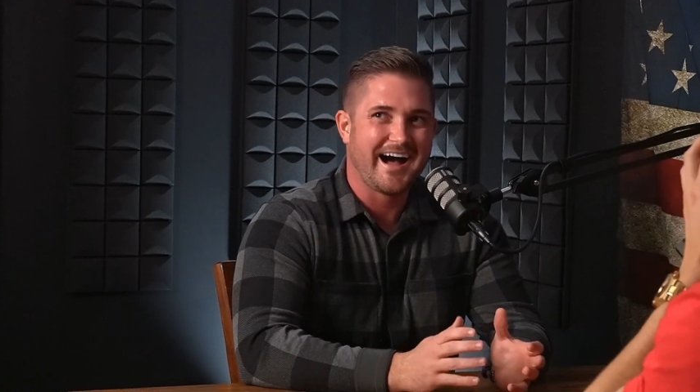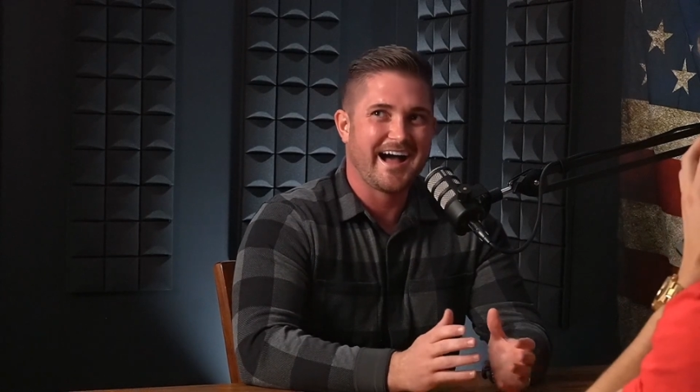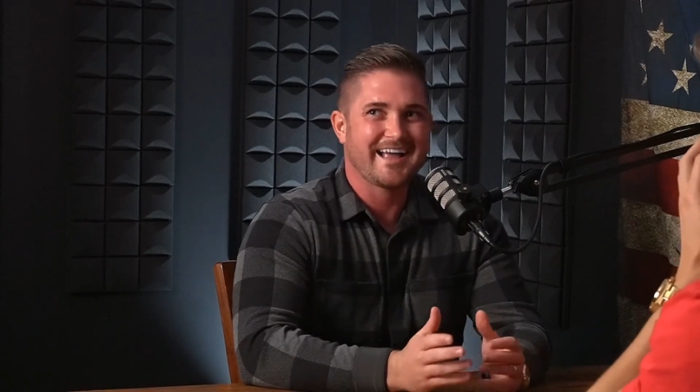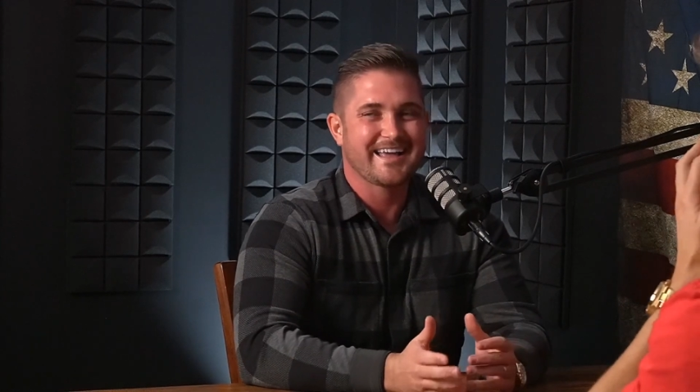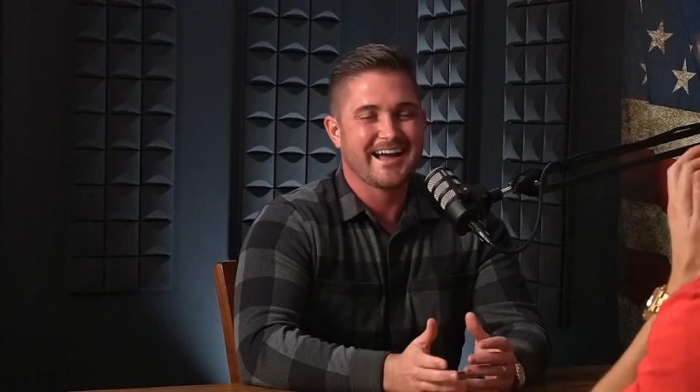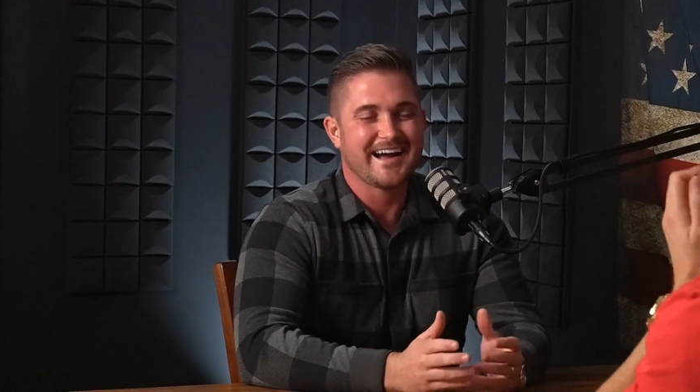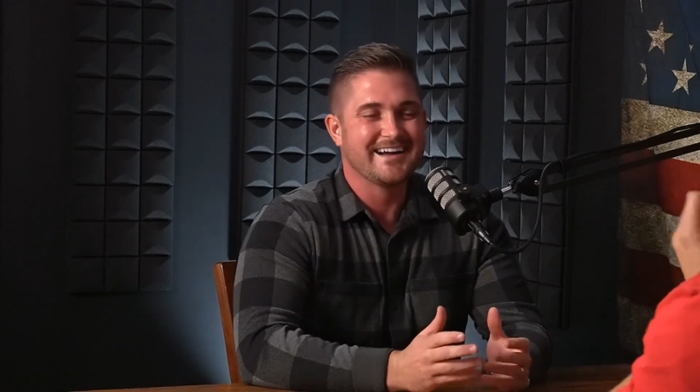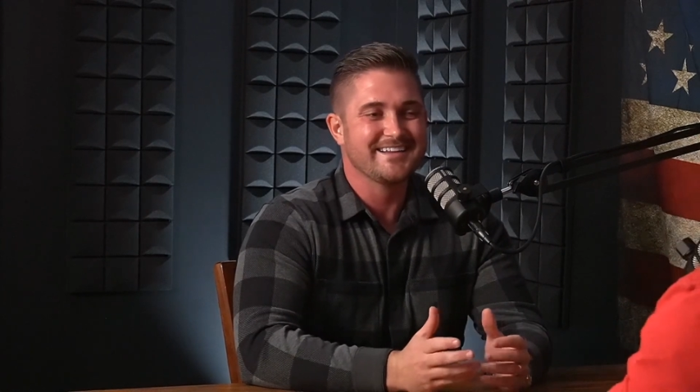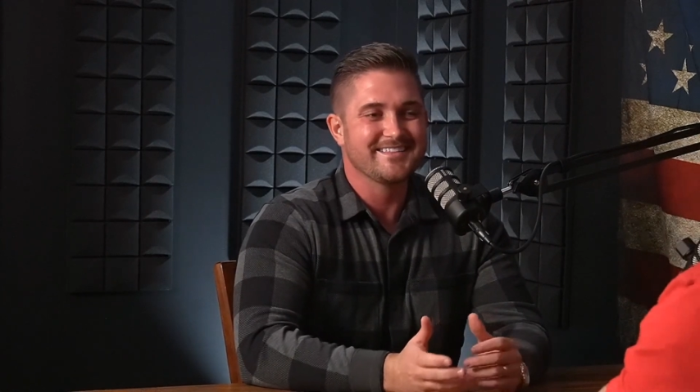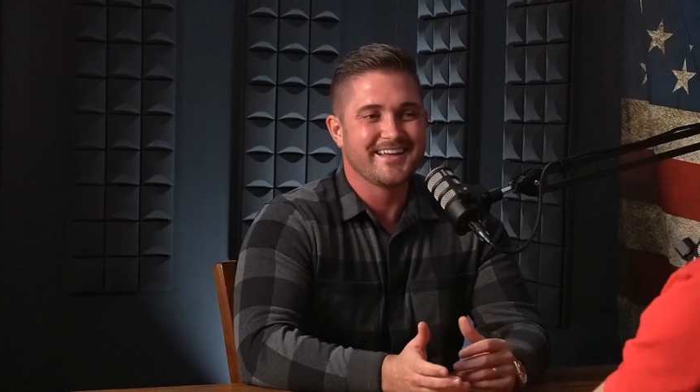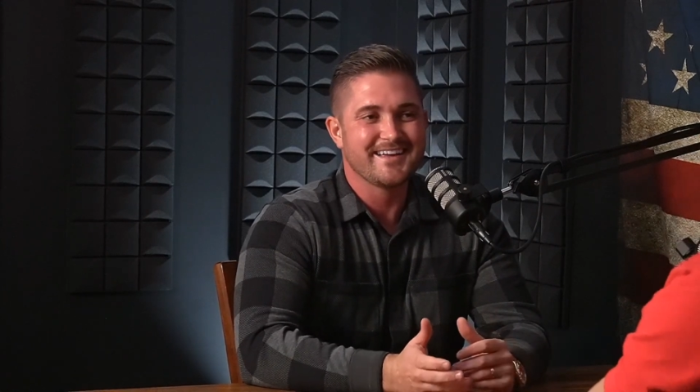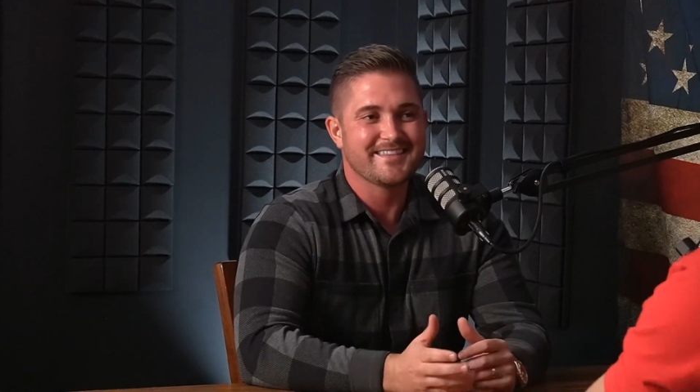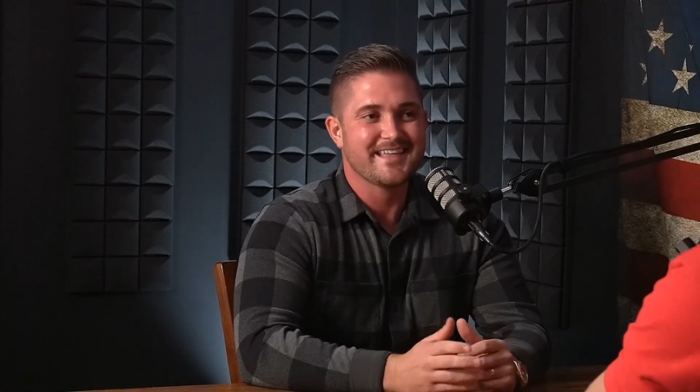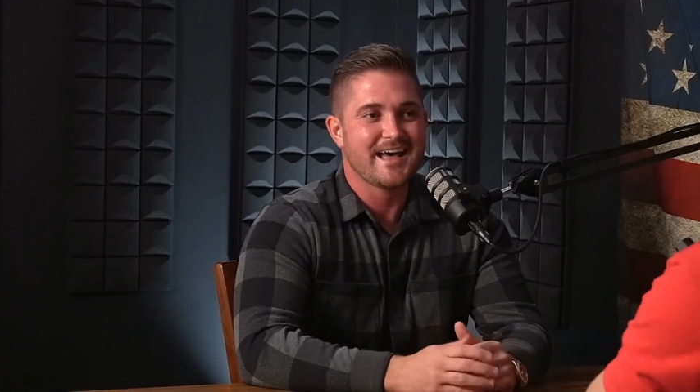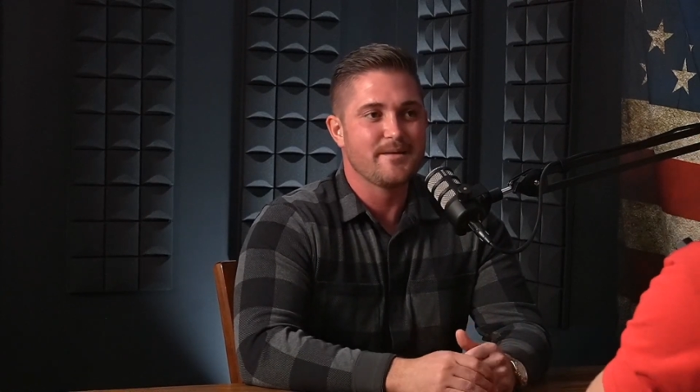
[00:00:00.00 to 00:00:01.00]
I kind of
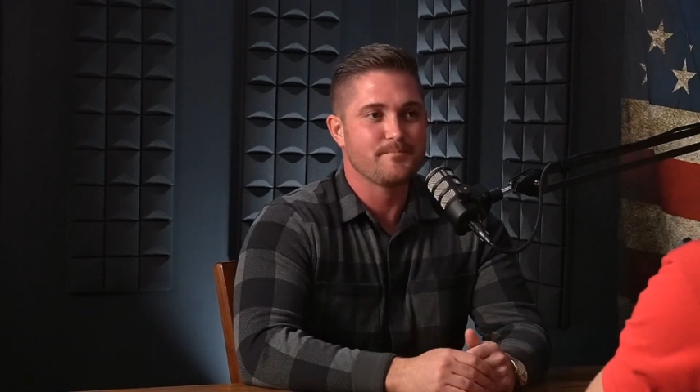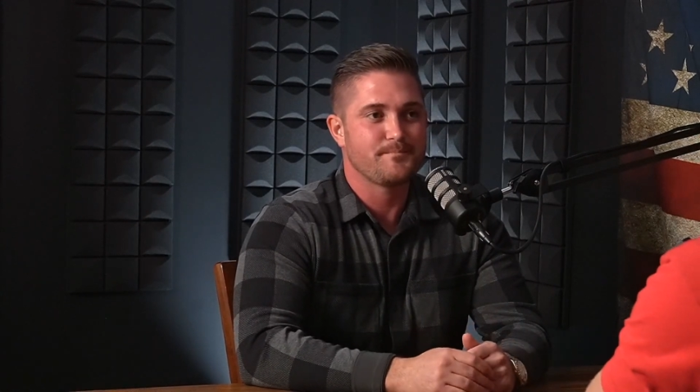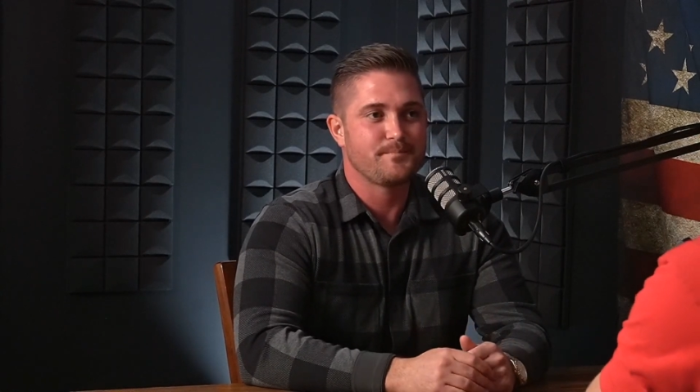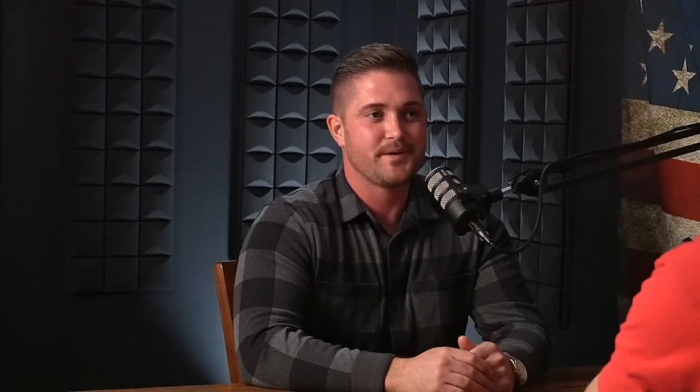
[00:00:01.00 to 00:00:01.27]
like that,